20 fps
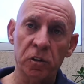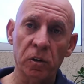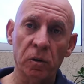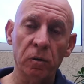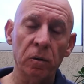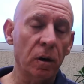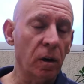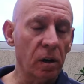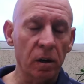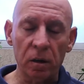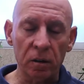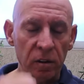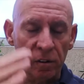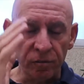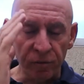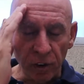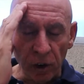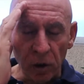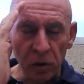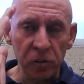so the
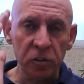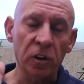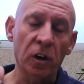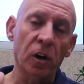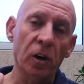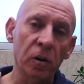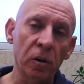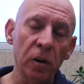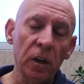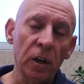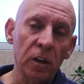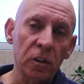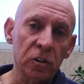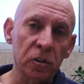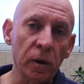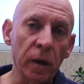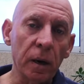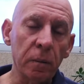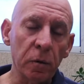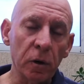photo,
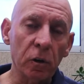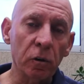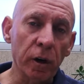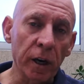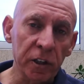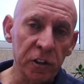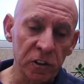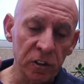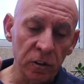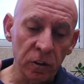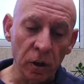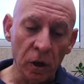so immigration